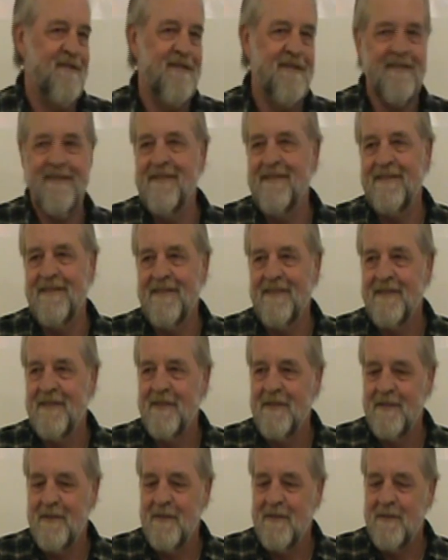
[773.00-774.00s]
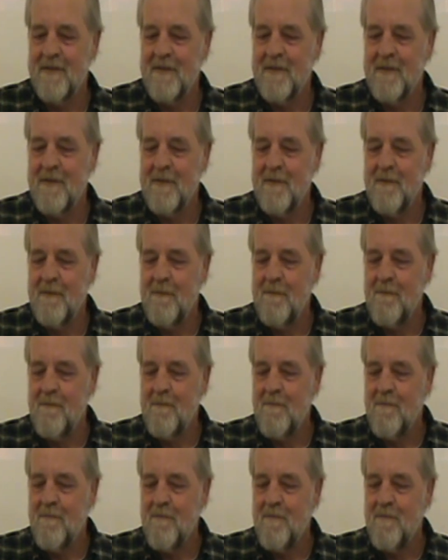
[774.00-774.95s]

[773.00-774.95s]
Nobody speaks.